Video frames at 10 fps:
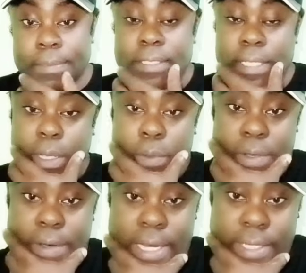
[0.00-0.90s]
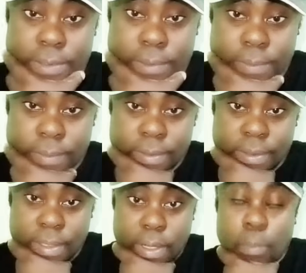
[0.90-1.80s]
It's set away right there, so.
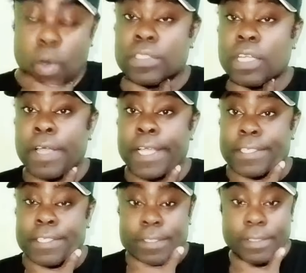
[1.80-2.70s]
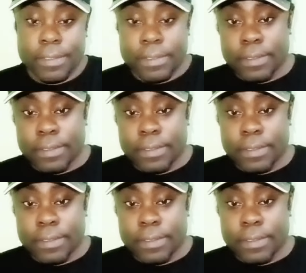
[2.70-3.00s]
Motorists,